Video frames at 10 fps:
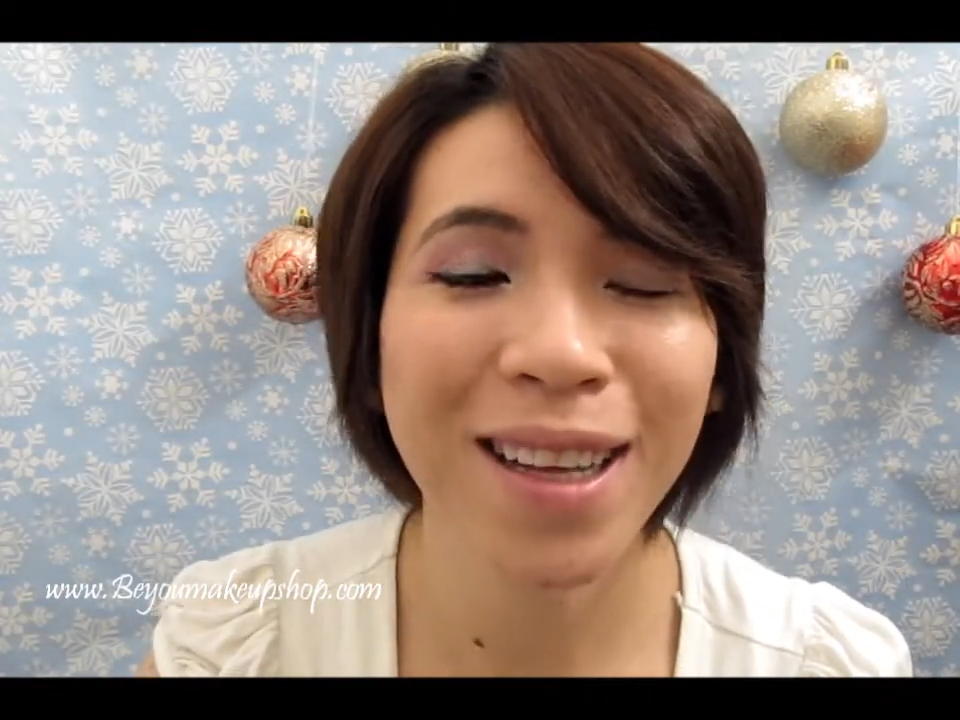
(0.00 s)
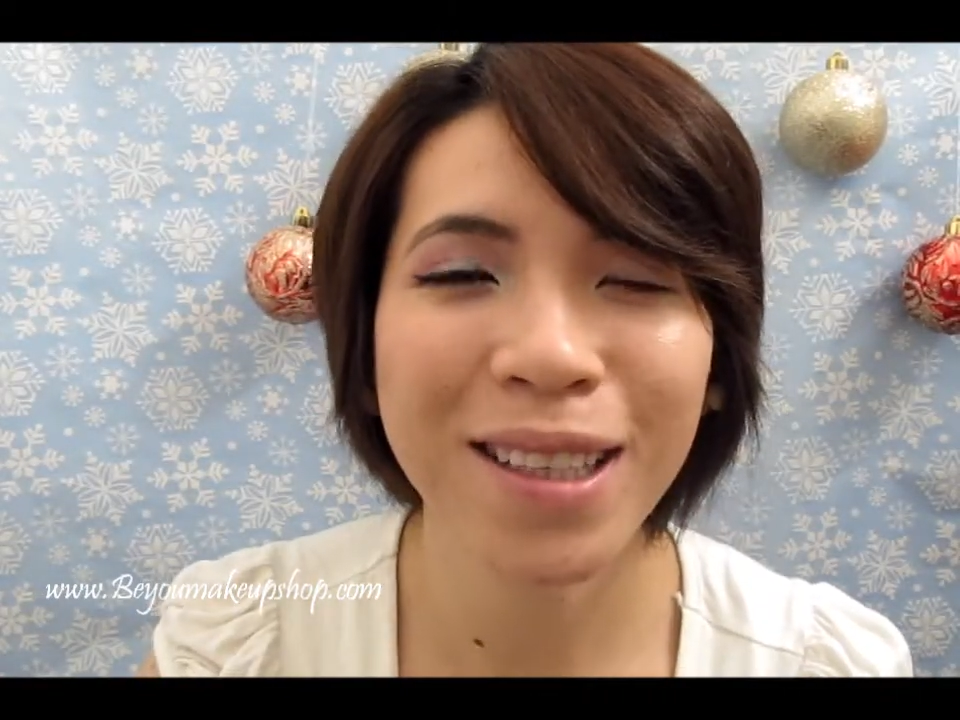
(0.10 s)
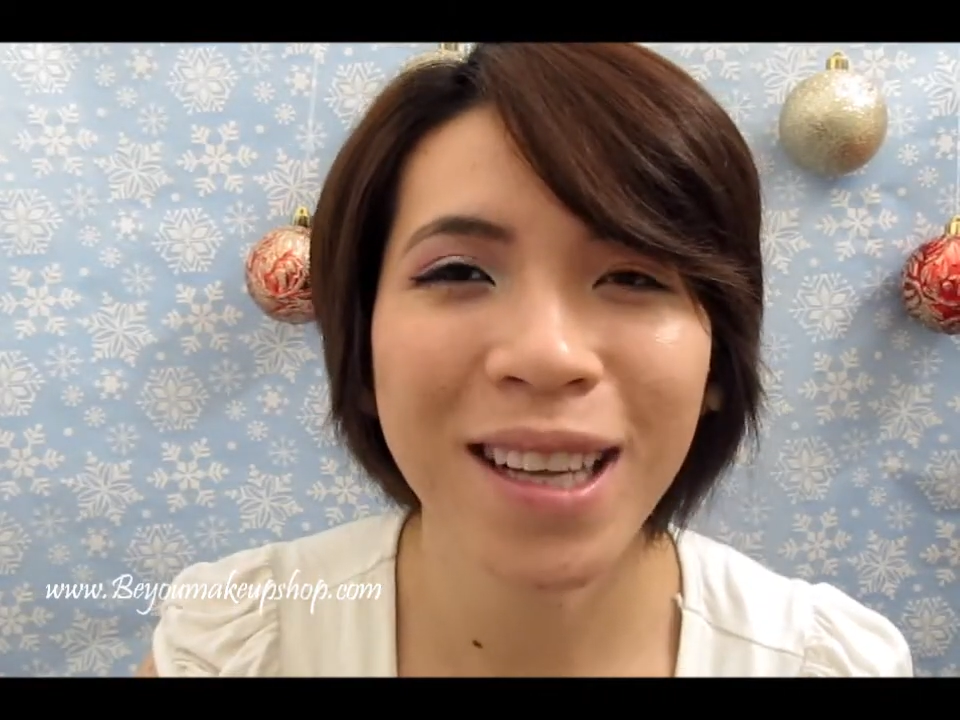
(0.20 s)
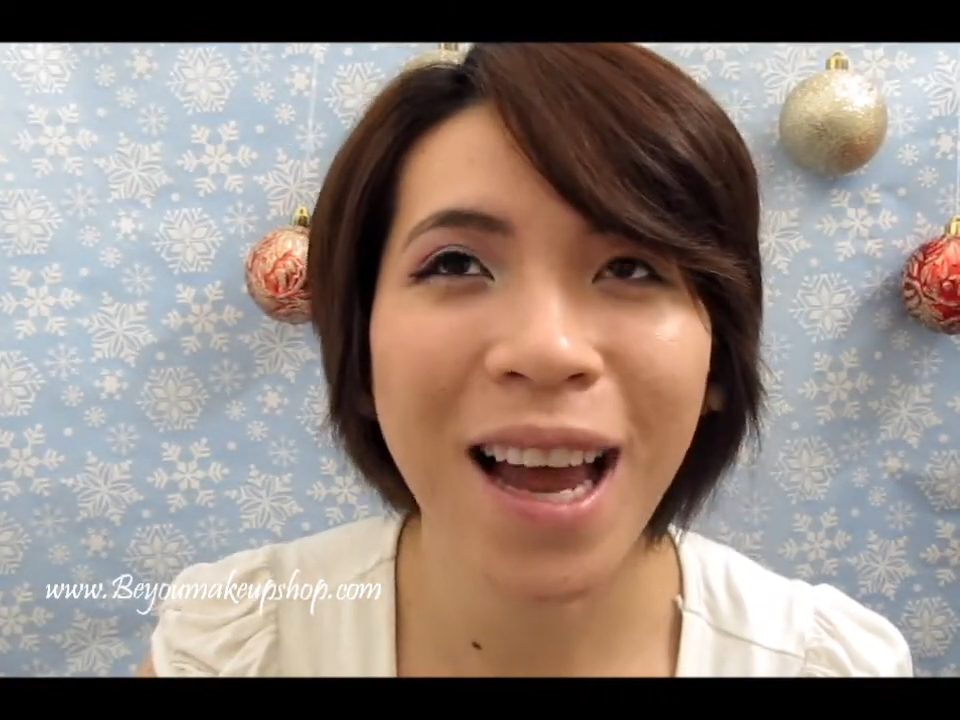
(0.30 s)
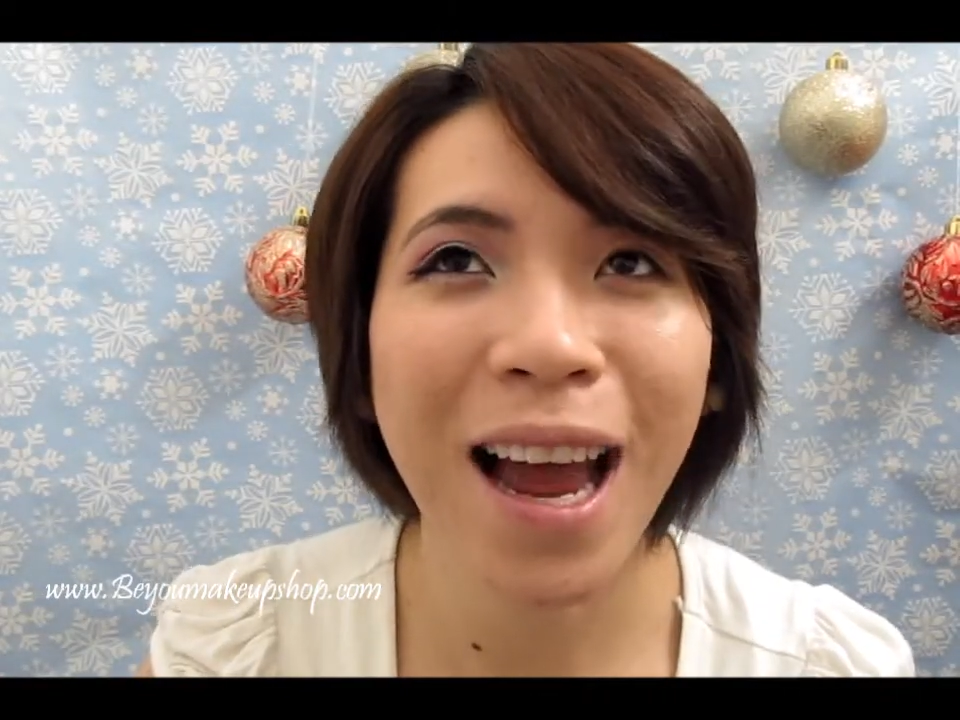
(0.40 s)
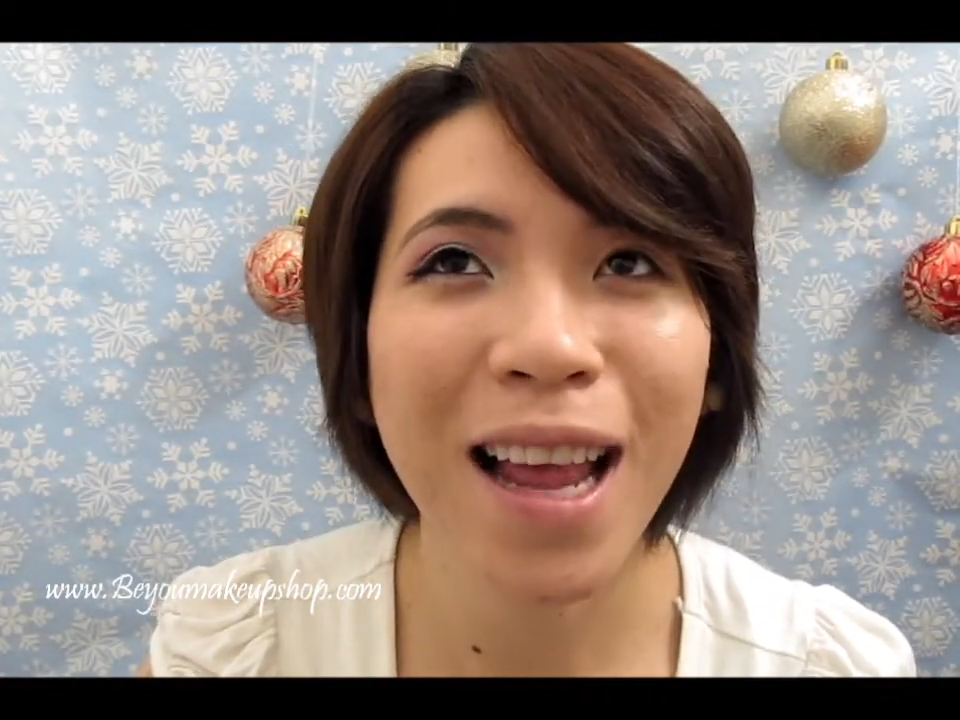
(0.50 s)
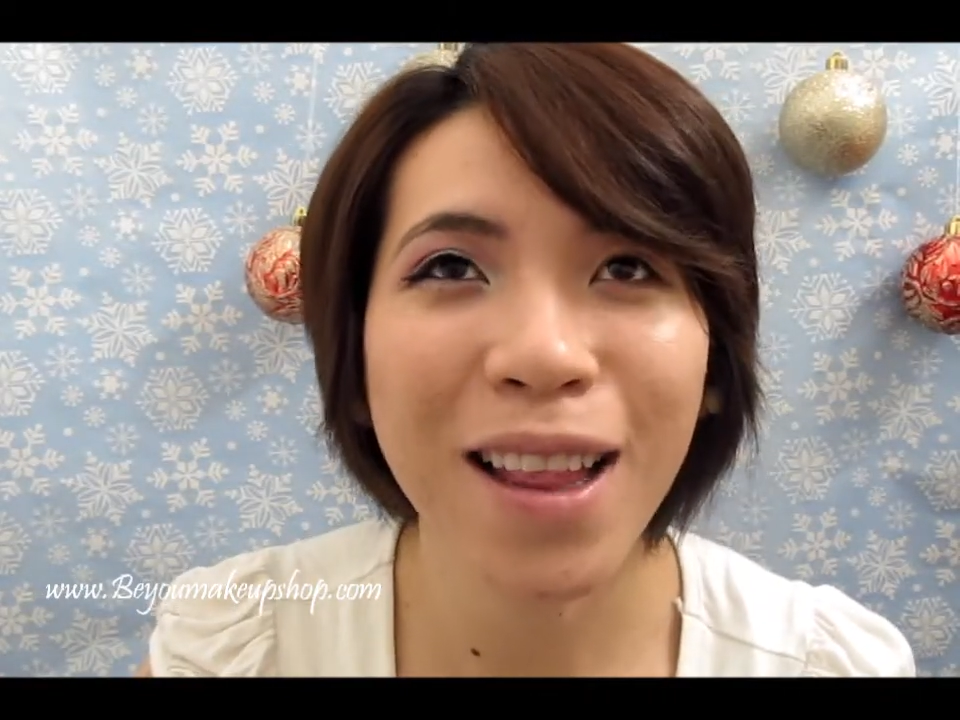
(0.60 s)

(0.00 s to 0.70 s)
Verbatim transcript: That's I